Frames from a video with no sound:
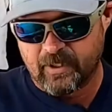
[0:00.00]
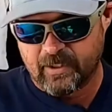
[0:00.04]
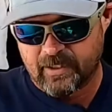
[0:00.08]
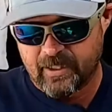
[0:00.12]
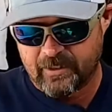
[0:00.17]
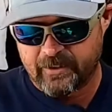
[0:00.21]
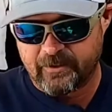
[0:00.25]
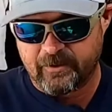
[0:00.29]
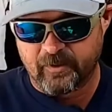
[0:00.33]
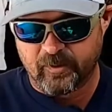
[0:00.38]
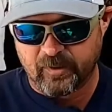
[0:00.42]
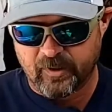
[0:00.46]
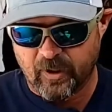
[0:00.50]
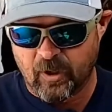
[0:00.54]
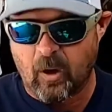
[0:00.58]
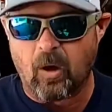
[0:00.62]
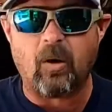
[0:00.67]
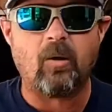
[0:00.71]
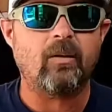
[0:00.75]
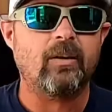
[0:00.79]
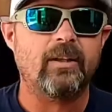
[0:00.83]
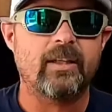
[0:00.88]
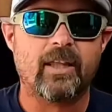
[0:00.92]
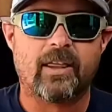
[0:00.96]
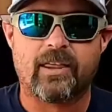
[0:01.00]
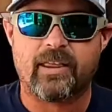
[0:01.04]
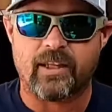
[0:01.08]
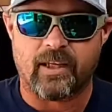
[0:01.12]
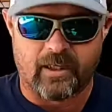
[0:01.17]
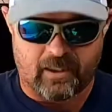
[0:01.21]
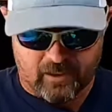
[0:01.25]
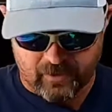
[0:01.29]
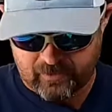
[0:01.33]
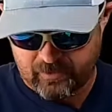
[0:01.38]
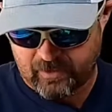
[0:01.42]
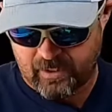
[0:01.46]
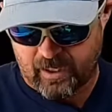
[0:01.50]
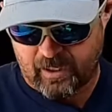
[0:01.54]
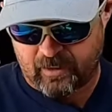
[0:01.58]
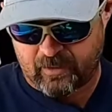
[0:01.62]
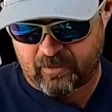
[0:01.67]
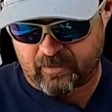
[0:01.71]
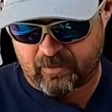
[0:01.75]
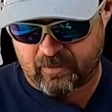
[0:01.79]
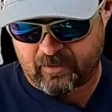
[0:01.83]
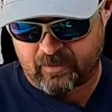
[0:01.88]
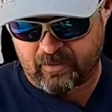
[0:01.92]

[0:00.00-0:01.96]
These are the only things that